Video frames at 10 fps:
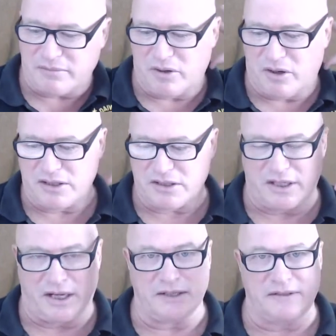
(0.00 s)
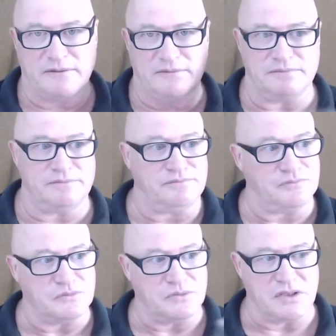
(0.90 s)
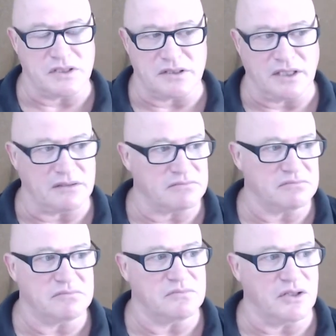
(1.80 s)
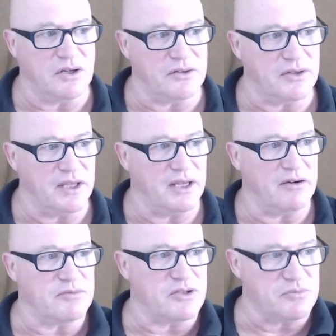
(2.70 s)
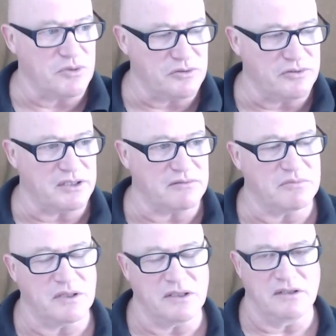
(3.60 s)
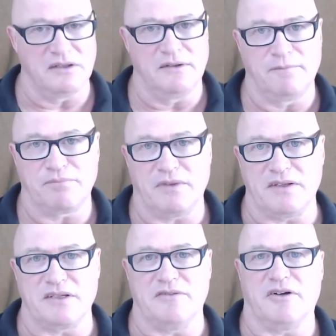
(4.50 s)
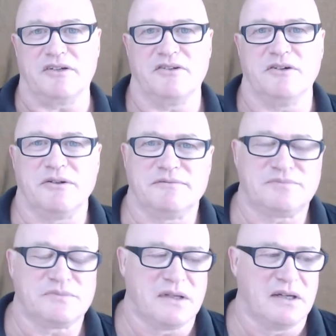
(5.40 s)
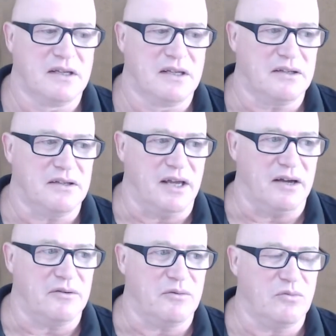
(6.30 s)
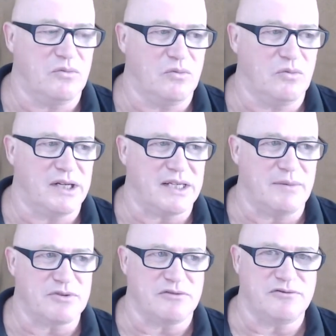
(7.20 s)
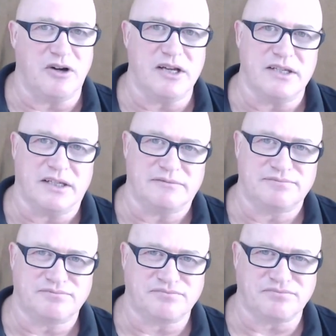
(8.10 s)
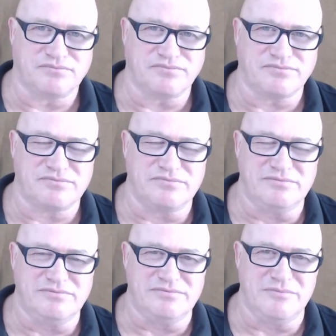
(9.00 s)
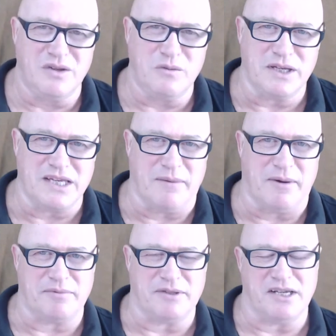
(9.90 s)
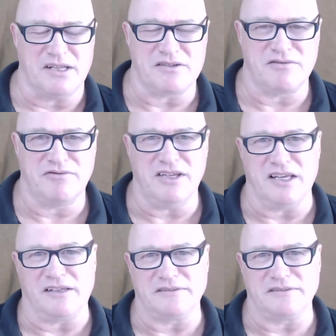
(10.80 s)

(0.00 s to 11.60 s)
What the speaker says: mind state, just think they're not there, I'm just moving, and see if I can do it. Now, when it comes to fighting, we come up against fear.